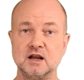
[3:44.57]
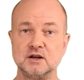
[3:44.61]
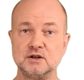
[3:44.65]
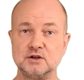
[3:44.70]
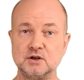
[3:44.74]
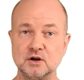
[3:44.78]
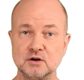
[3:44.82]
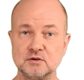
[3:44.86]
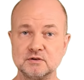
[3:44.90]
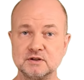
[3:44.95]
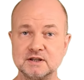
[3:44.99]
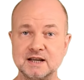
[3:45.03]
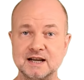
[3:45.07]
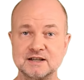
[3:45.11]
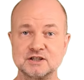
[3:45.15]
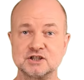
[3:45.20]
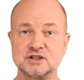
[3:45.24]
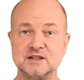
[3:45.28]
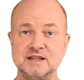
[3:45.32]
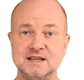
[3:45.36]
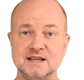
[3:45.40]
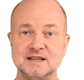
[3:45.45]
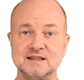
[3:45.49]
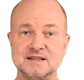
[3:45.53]
Don't
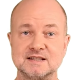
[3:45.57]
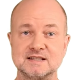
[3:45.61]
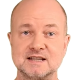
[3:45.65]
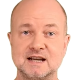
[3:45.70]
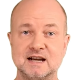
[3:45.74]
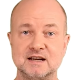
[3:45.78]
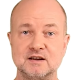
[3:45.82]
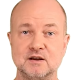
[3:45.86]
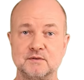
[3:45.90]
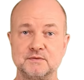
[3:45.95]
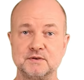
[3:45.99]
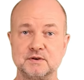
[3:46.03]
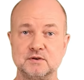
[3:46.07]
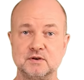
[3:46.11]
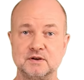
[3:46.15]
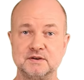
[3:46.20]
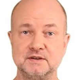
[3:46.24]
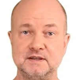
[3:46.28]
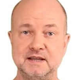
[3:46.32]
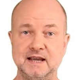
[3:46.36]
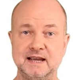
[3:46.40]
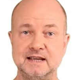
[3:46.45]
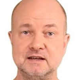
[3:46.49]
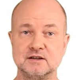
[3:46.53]
touch the inside of the
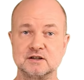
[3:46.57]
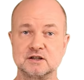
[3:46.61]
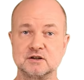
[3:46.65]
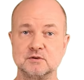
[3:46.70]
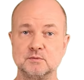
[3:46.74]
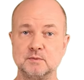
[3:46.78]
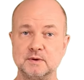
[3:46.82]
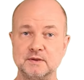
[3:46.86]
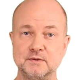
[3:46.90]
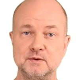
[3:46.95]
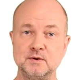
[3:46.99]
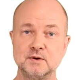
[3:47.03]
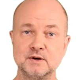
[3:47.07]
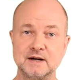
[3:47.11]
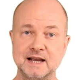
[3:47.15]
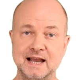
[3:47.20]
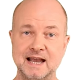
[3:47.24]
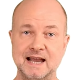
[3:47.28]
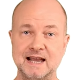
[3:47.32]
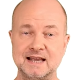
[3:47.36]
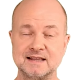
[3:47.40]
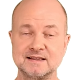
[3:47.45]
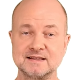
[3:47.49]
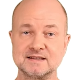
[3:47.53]
container with your
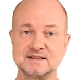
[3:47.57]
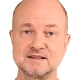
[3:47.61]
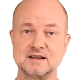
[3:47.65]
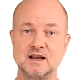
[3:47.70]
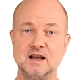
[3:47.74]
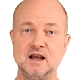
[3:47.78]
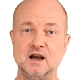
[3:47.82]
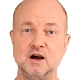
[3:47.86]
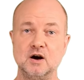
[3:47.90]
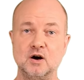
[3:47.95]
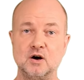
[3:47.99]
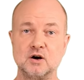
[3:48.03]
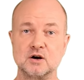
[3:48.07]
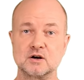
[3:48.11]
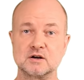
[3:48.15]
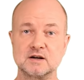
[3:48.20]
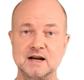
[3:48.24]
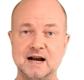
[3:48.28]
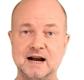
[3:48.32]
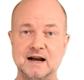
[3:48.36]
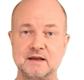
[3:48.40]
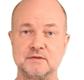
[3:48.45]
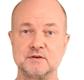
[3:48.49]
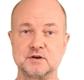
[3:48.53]
hands or
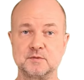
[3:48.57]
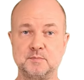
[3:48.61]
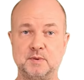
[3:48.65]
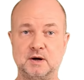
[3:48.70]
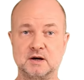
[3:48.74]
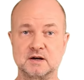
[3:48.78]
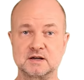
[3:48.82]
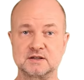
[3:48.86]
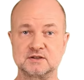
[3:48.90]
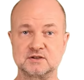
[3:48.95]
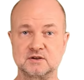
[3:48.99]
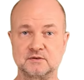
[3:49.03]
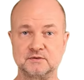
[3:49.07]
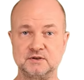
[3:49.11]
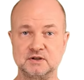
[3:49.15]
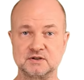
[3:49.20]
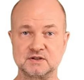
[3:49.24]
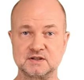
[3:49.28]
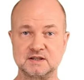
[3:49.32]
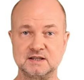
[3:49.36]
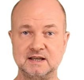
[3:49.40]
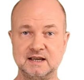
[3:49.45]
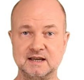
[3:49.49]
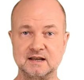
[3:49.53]
other parts of your
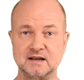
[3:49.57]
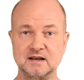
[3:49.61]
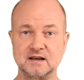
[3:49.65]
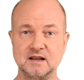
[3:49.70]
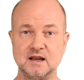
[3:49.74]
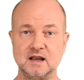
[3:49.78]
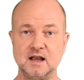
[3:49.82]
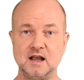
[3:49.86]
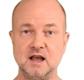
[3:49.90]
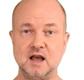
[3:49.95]
skin.